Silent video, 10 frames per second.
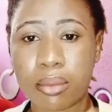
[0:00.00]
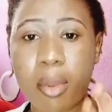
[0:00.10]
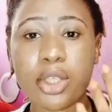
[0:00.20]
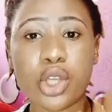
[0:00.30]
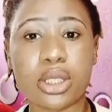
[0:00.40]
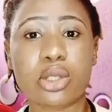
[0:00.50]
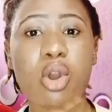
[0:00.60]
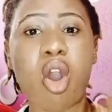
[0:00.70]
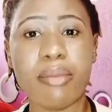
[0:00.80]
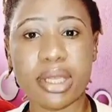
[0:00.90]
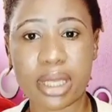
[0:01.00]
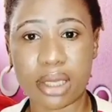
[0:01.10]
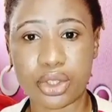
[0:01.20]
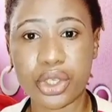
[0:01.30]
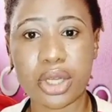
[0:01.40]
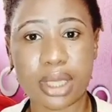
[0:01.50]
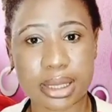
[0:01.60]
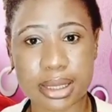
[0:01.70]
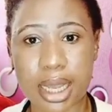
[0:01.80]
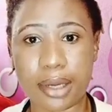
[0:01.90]
Make sure it is calming down. Do you
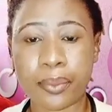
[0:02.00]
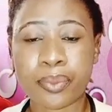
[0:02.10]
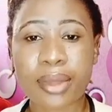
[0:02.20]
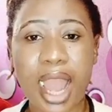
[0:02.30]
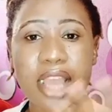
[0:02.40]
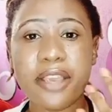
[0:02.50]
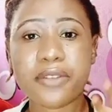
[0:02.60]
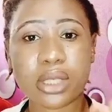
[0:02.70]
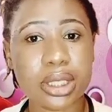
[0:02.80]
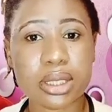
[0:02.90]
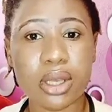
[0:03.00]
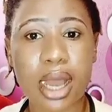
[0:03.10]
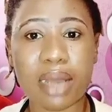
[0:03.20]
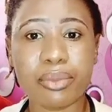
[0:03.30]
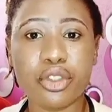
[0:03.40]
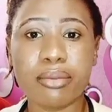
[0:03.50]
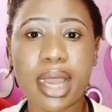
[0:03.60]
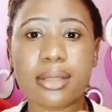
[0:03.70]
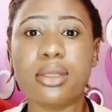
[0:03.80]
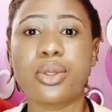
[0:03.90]
understand? And if such is not happening, you
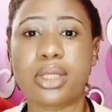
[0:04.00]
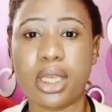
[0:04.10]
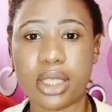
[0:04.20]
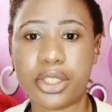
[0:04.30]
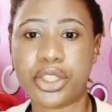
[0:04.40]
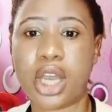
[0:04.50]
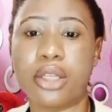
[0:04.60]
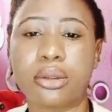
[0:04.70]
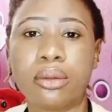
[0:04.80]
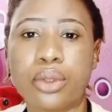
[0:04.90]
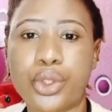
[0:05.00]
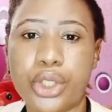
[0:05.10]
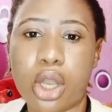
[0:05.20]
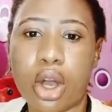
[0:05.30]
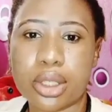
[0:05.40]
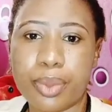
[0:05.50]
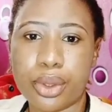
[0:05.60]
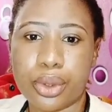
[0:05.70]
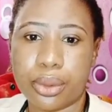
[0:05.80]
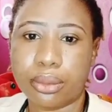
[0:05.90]
might need to take that child to the
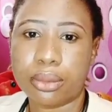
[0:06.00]
hospital.